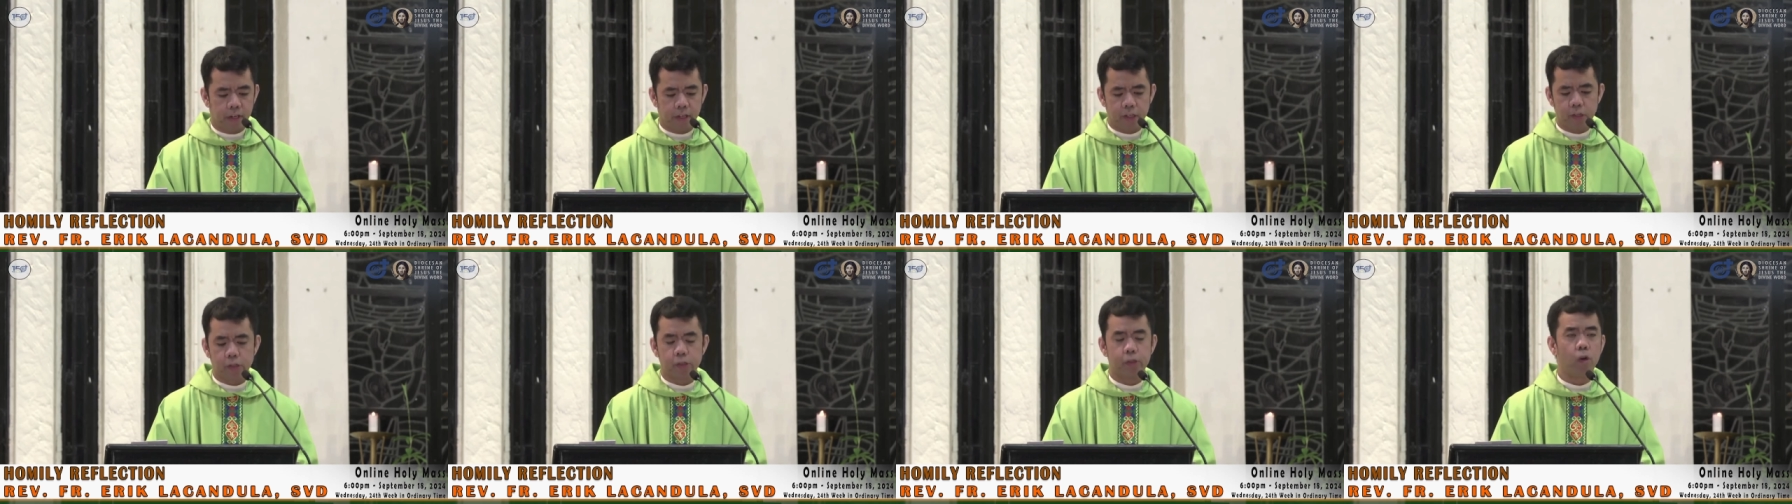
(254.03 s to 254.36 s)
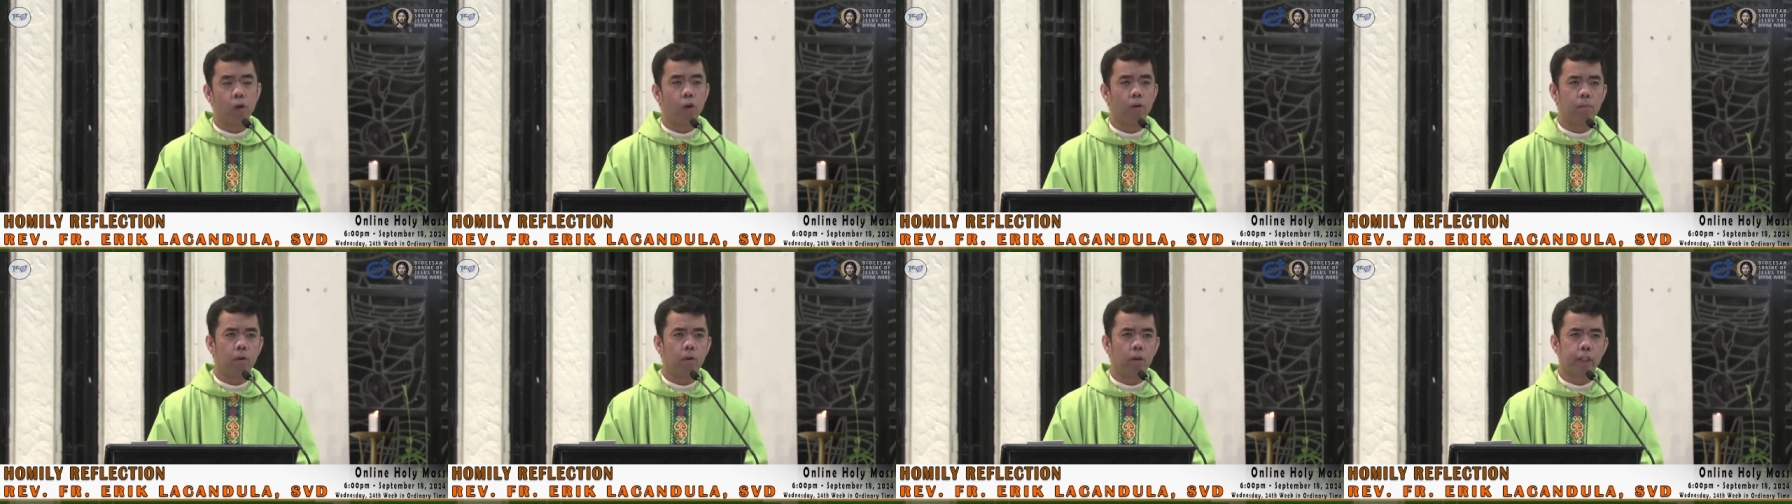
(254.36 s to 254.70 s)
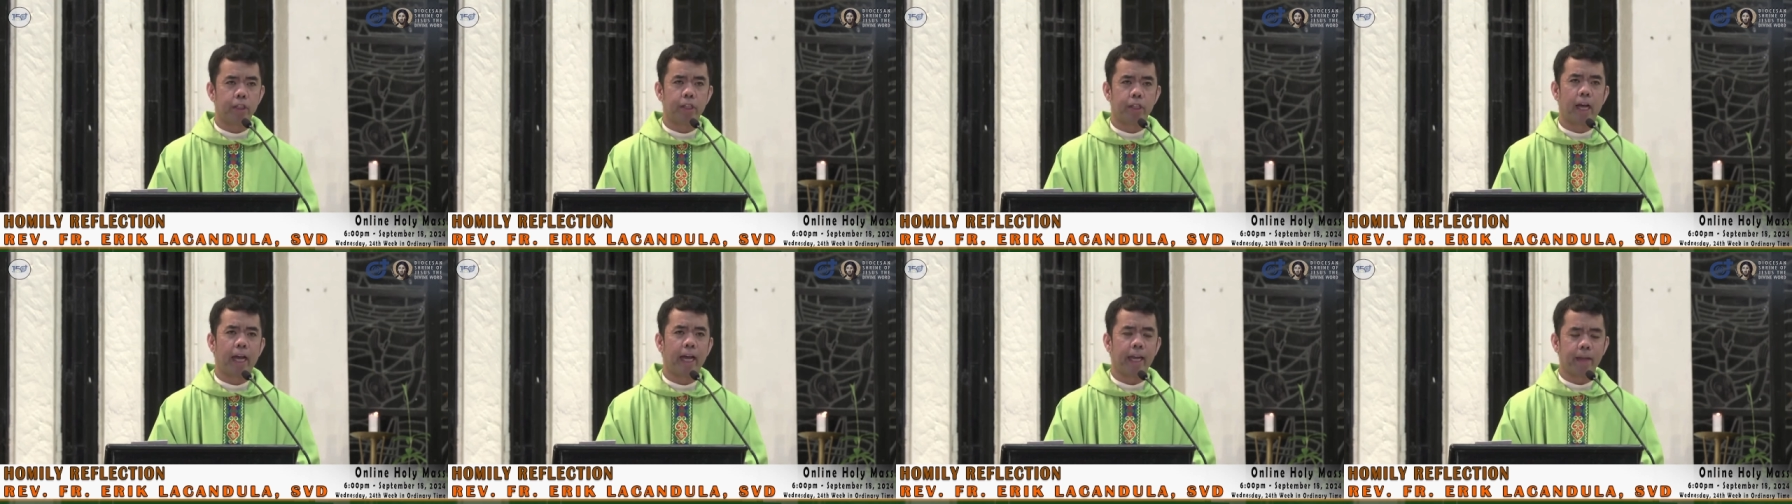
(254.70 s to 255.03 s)
is no more
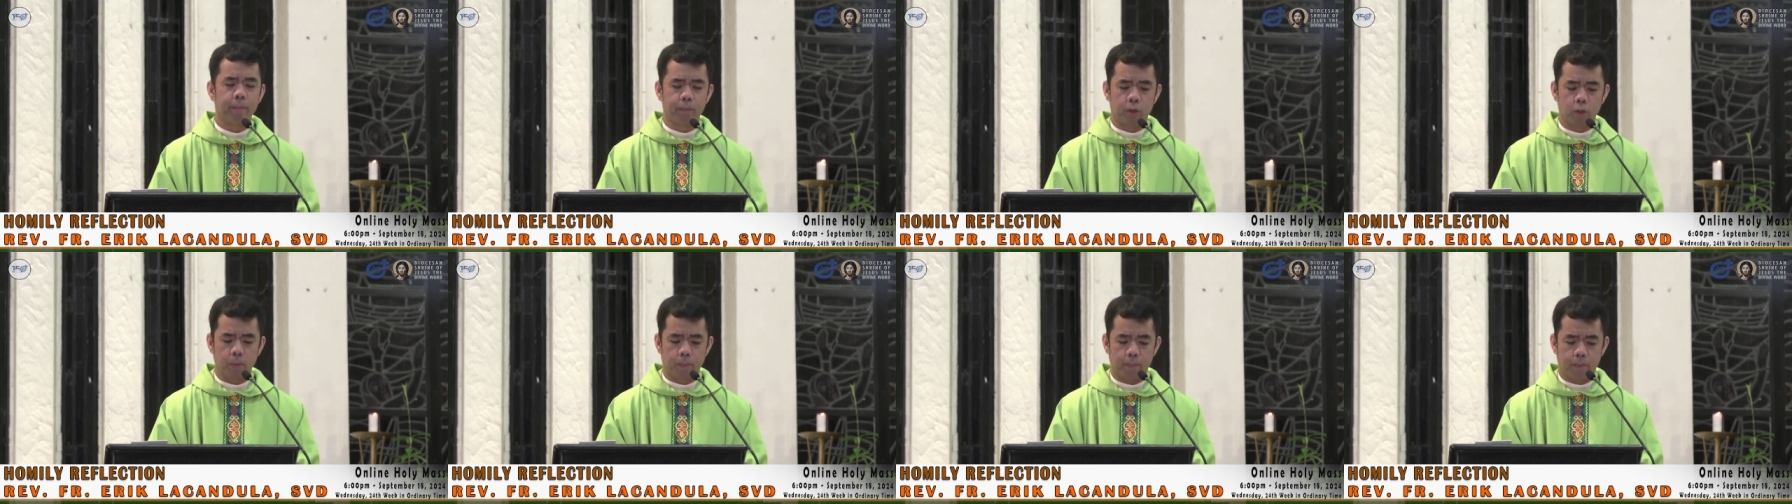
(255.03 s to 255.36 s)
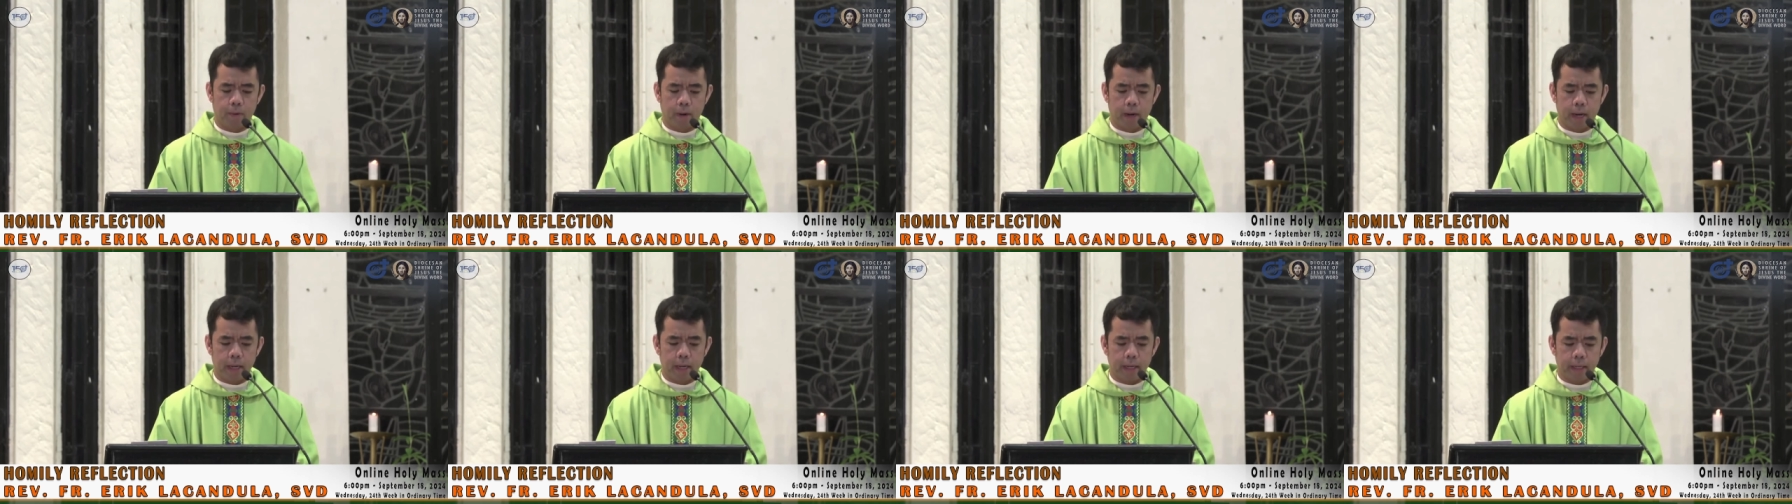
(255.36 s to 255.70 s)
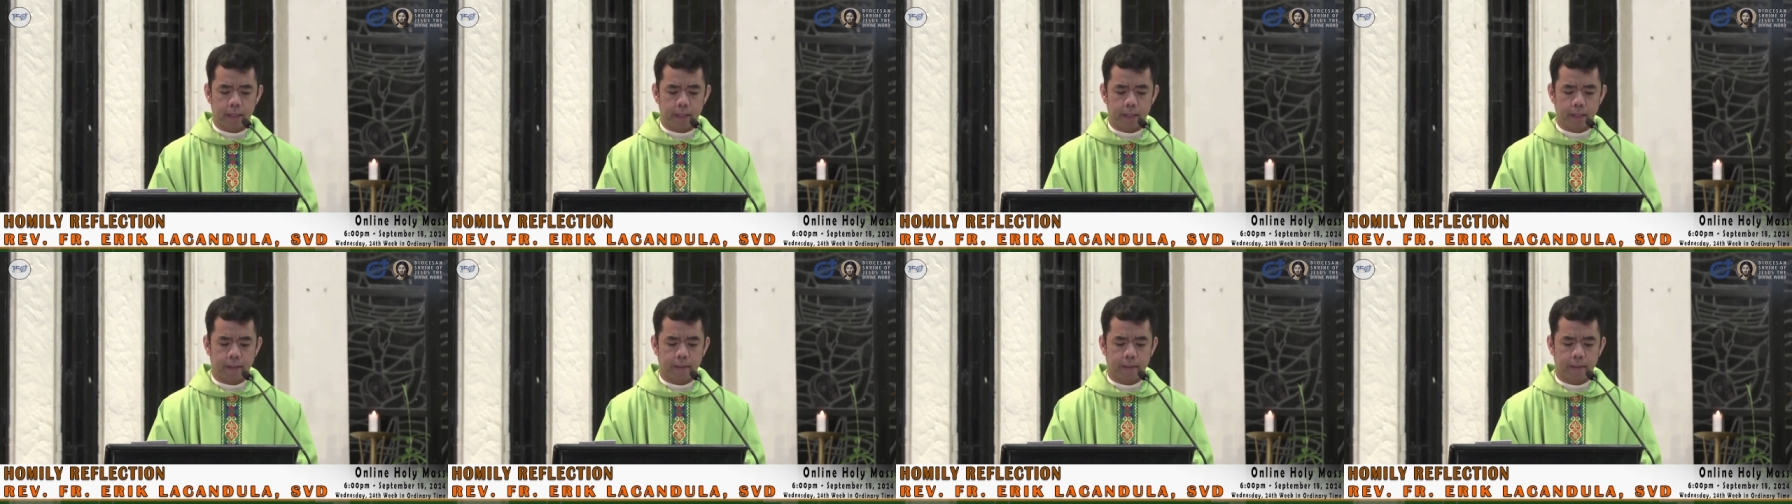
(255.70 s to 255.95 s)
time to pray,